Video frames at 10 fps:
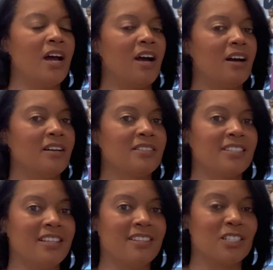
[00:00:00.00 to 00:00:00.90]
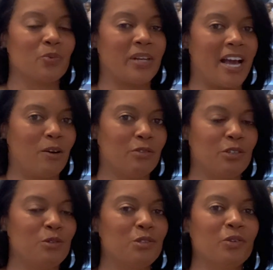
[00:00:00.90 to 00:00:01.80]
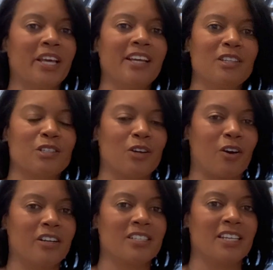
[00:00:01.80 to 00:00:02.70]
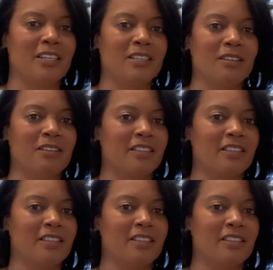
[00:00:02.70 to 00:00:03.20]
uh, send this one out to, so they can start in